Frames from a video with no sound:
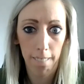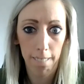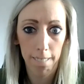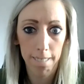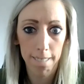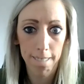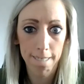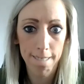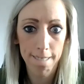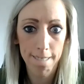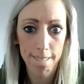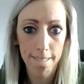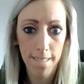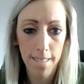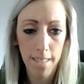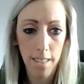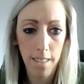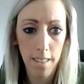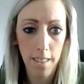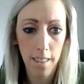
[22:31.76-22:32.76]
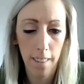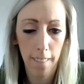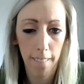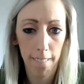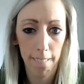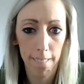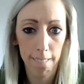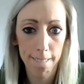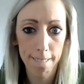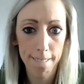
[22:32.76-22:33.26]

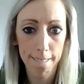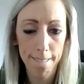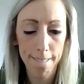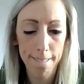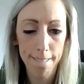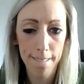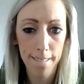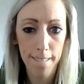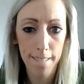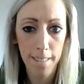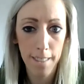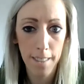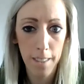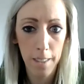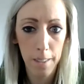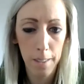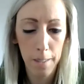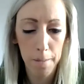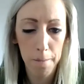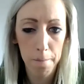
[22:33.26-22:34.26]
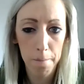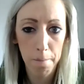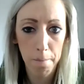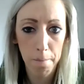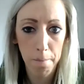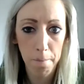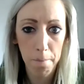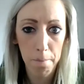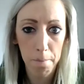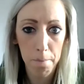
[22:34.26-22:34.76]

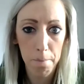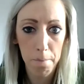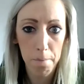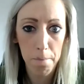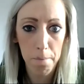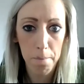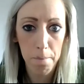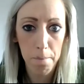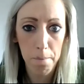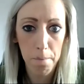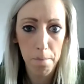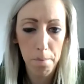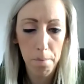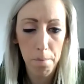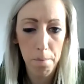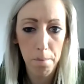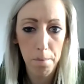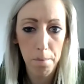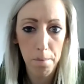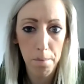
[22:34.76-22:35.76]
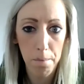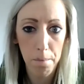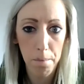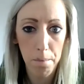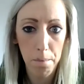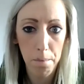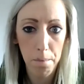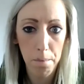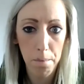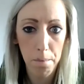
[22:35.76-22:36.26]

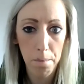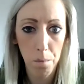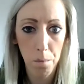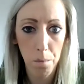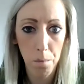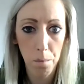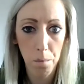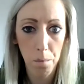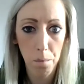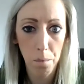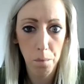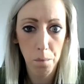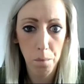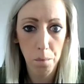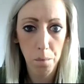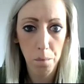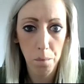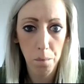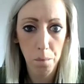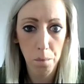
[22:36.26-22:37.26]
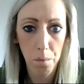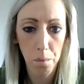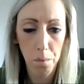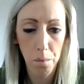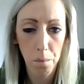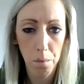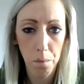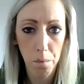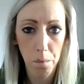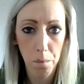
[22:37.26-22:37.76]

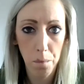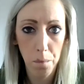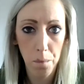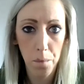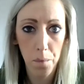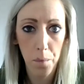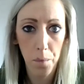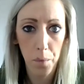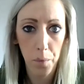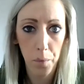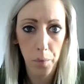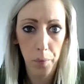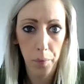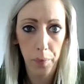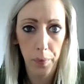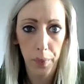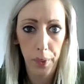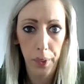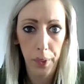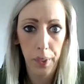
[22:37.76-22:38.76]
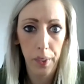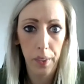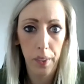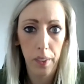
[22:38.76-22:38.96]
(not speaking)